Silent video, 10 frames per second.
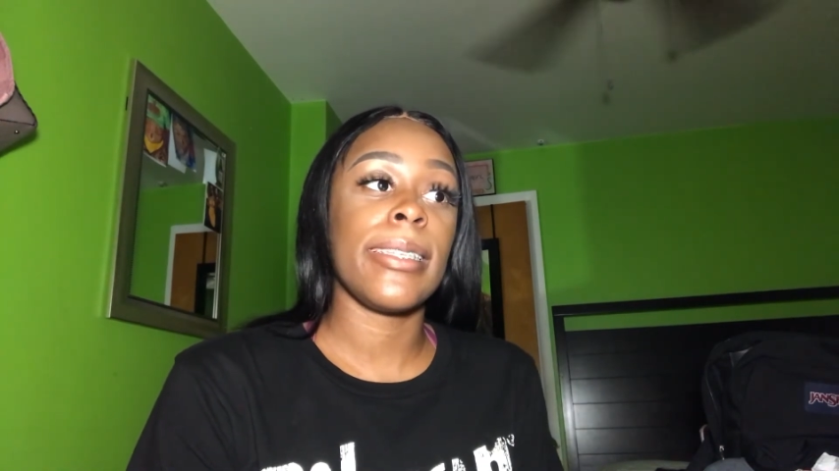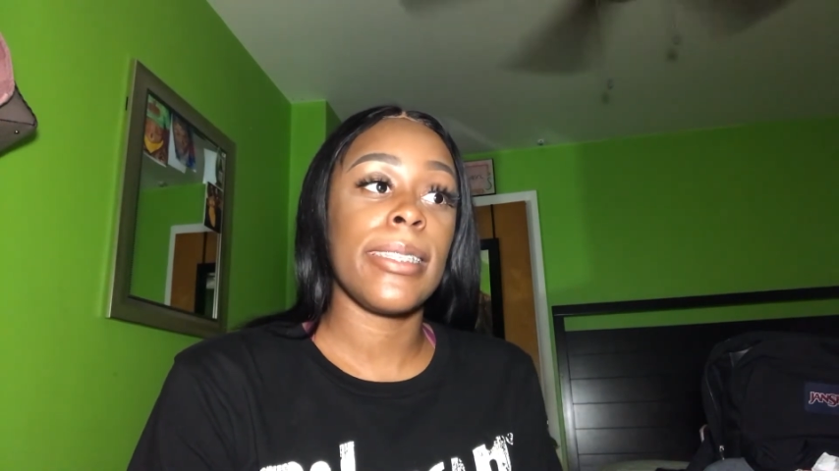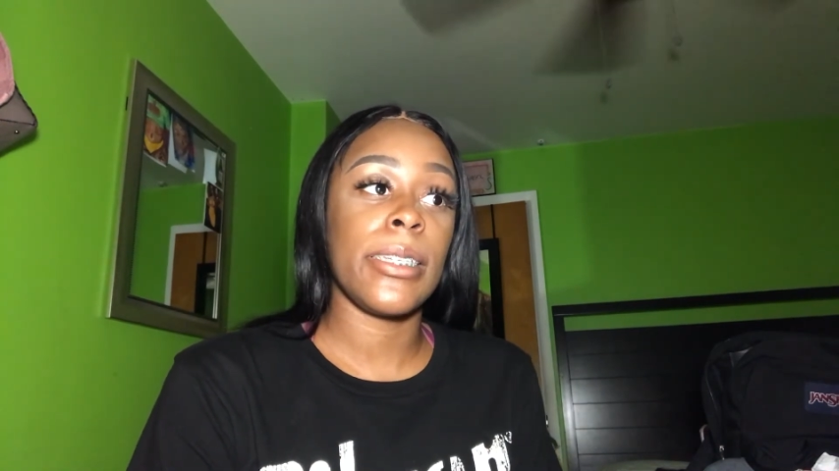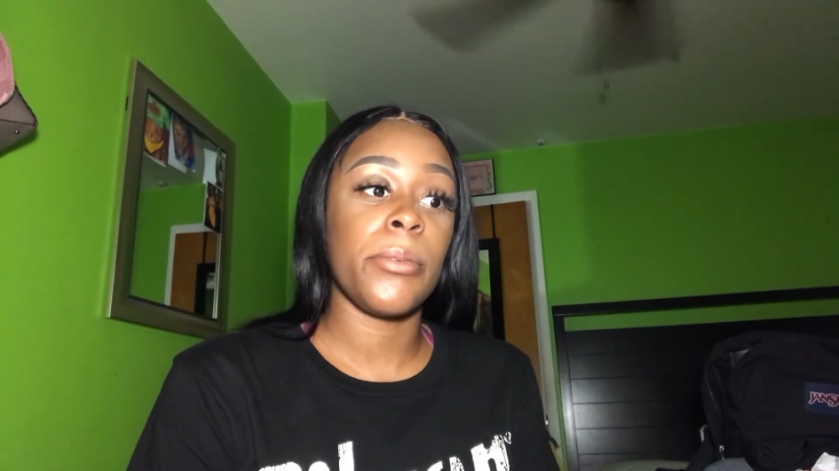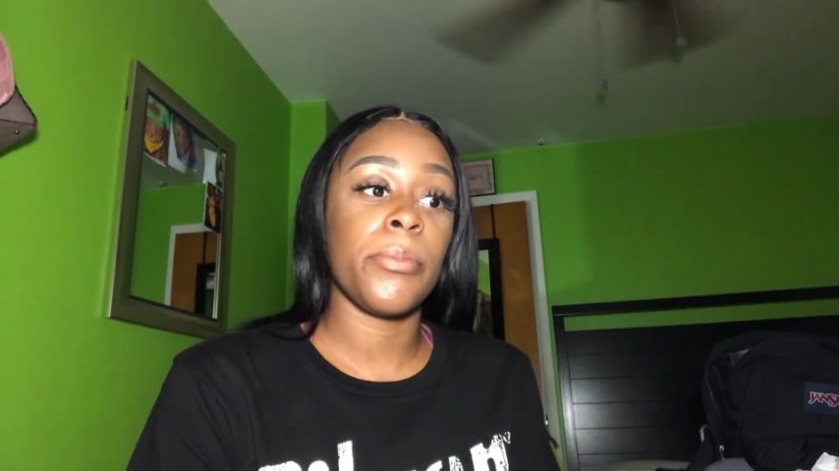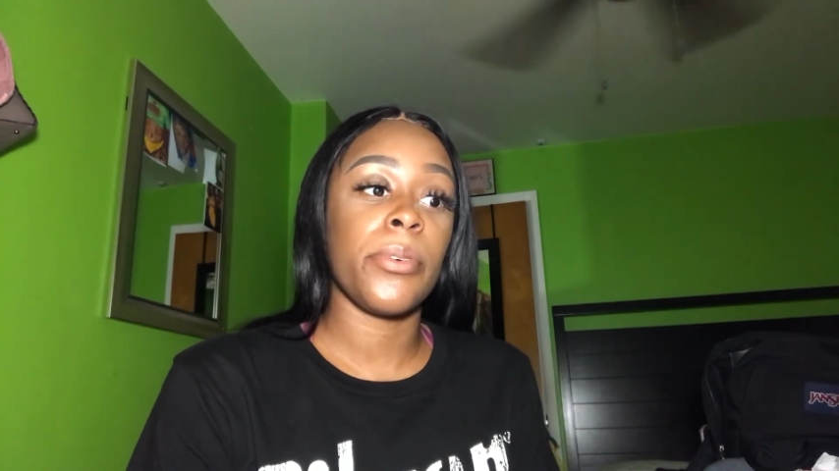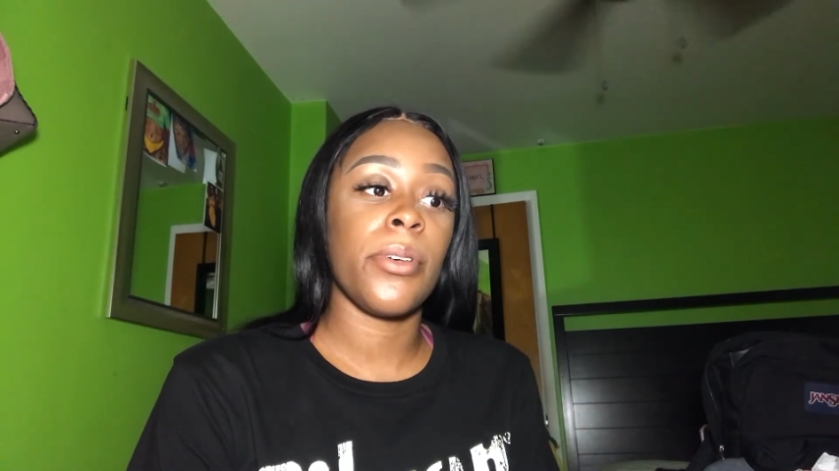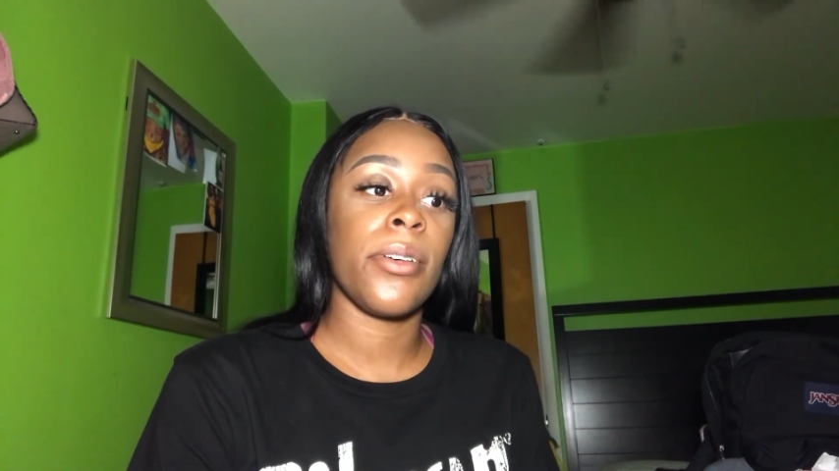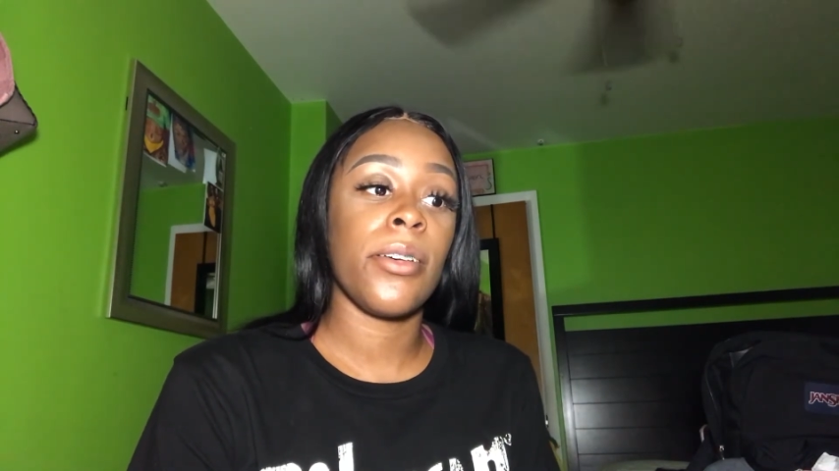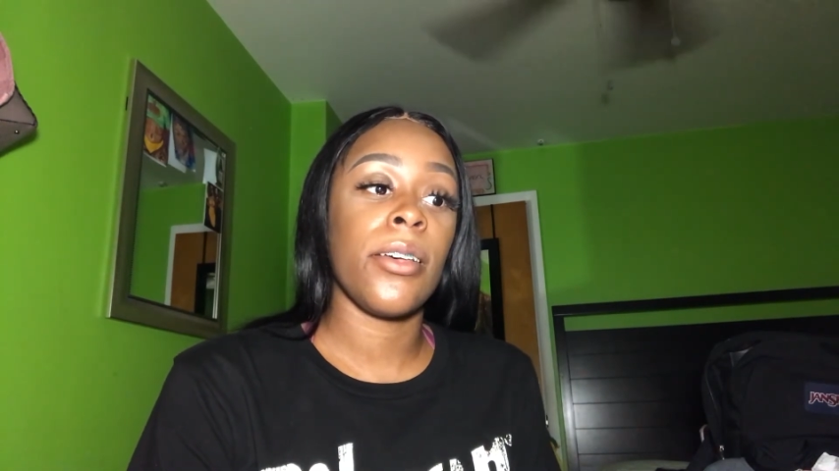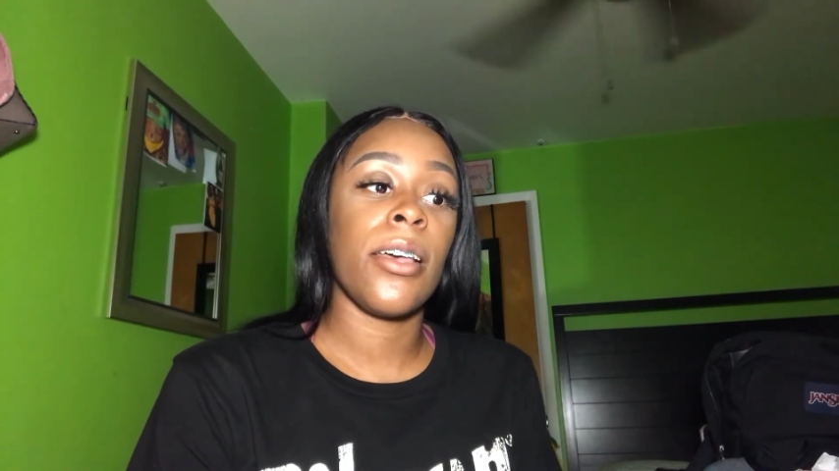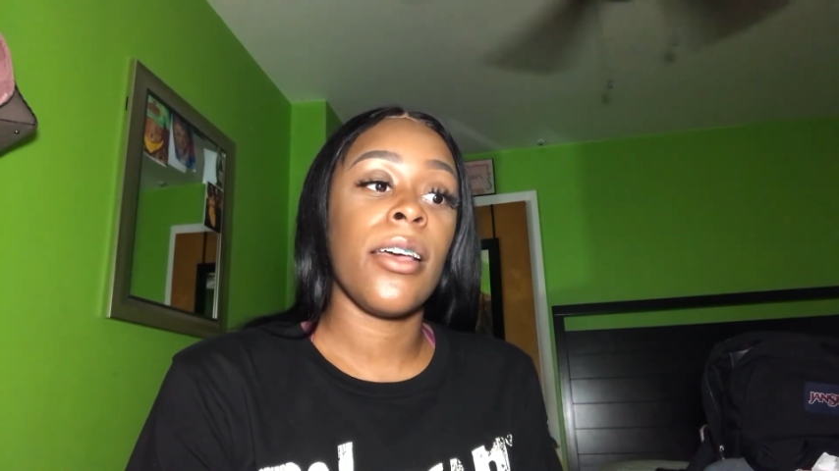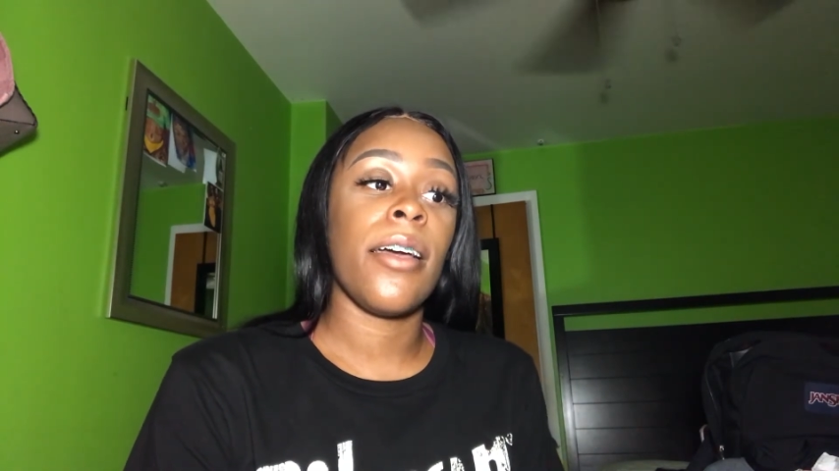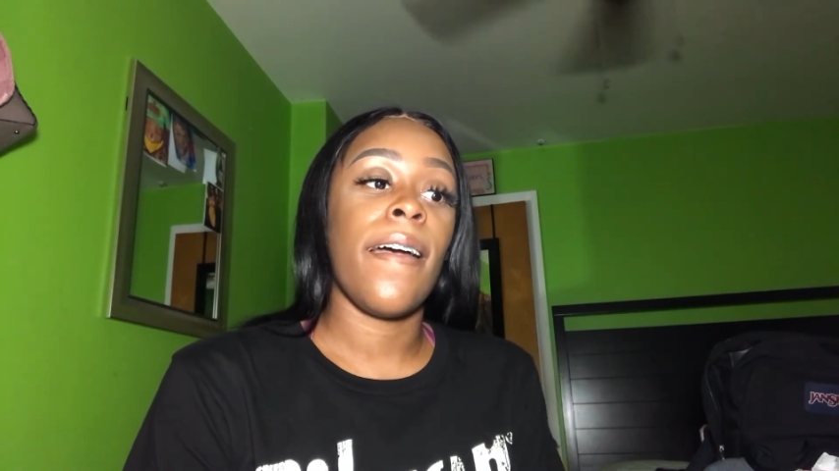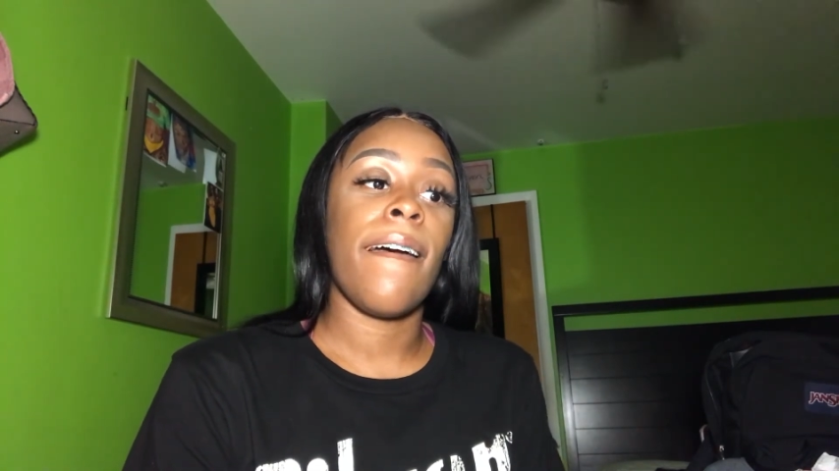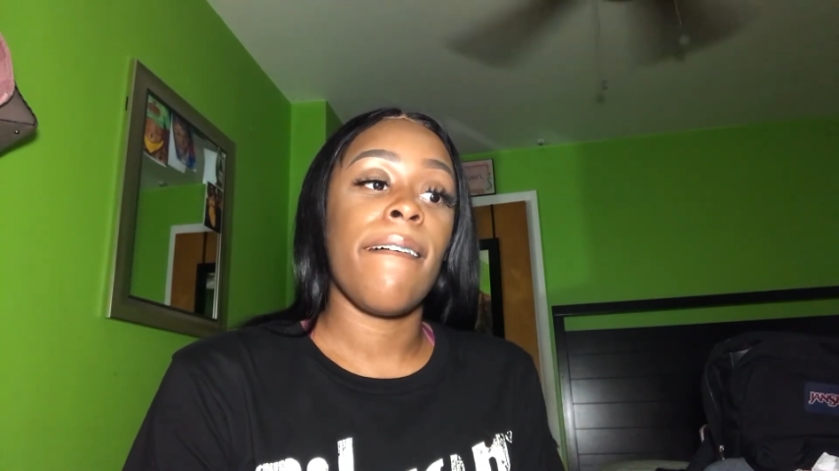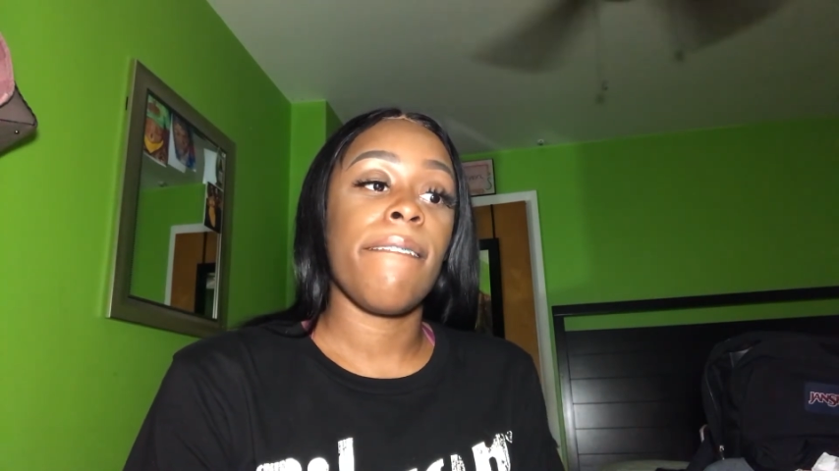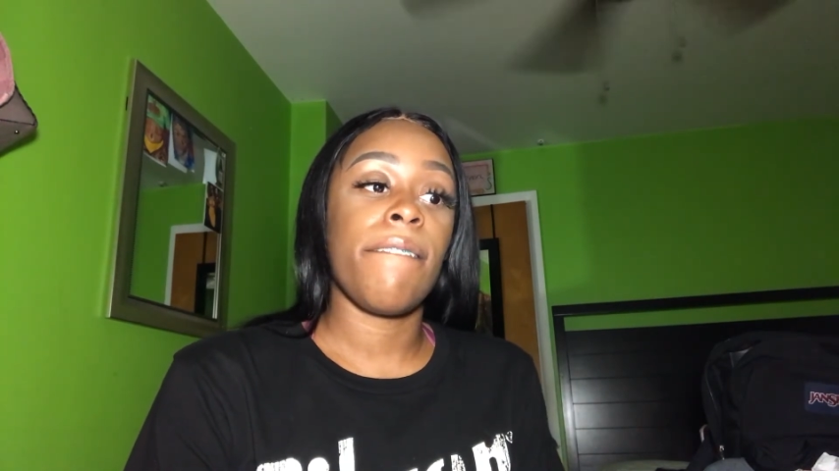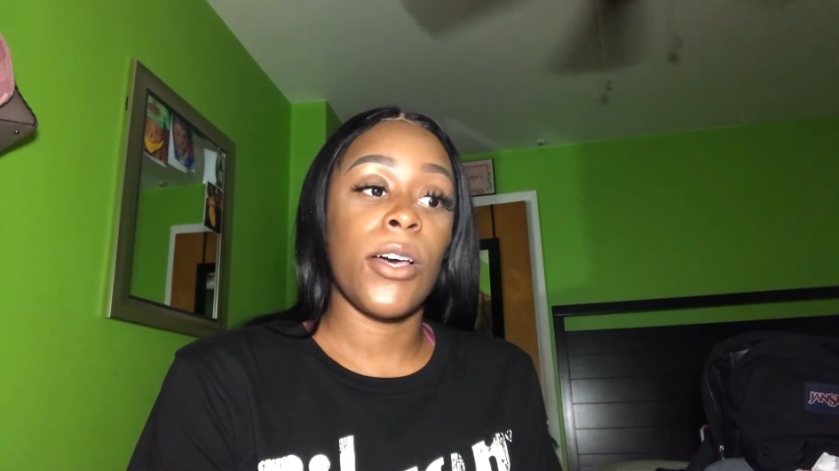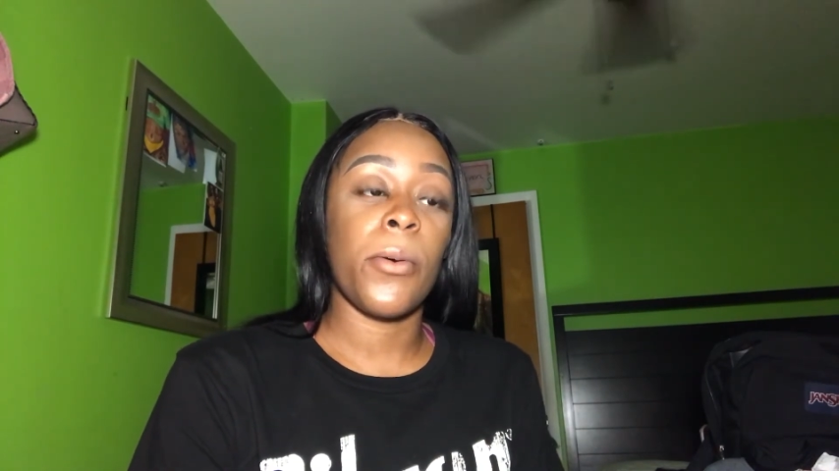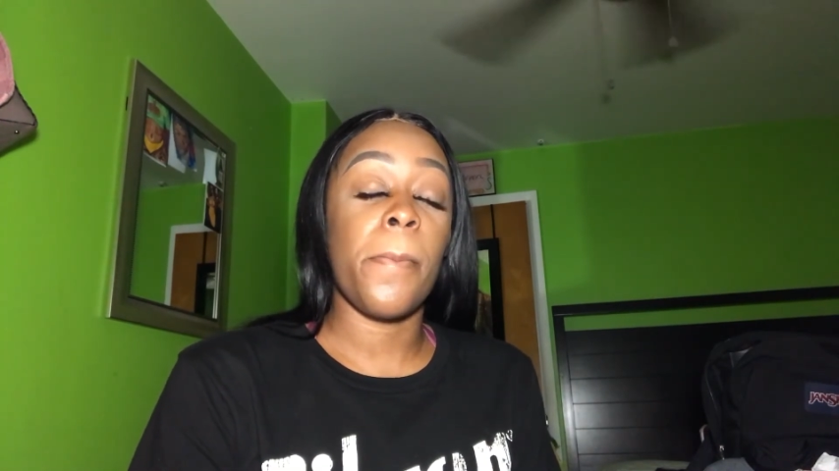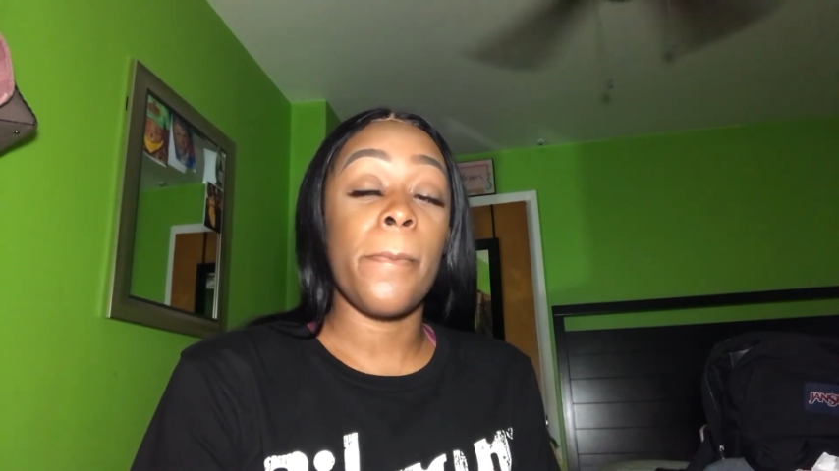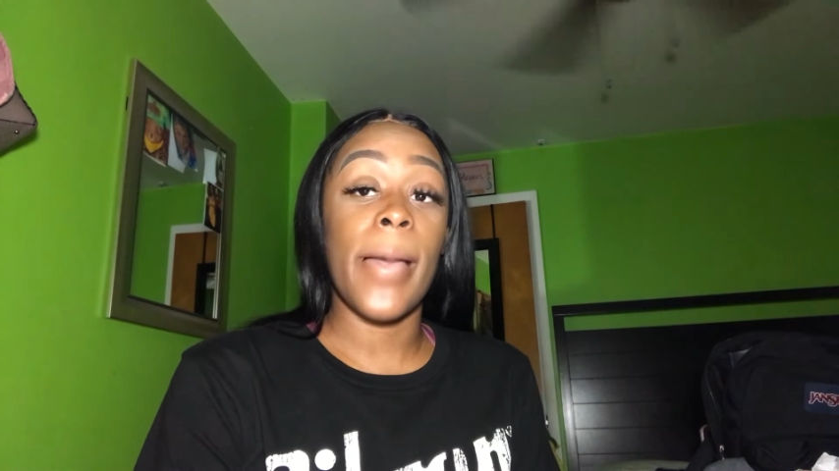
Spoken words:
sleep felt